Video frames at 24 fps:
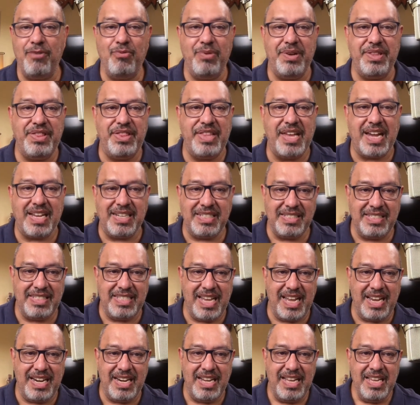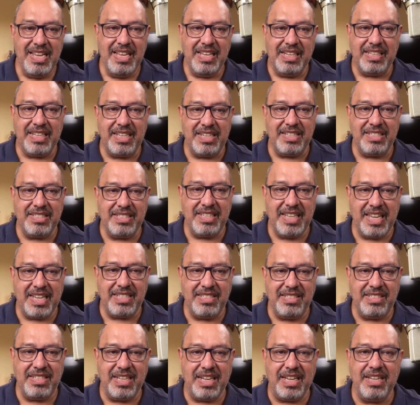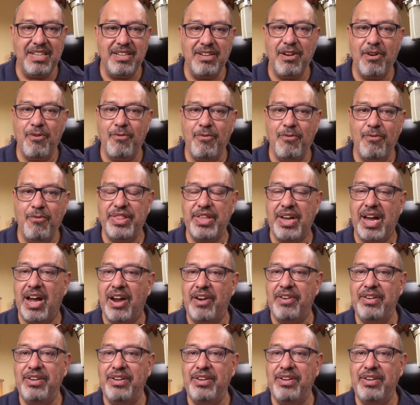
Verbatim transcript: And with that said, let us get done with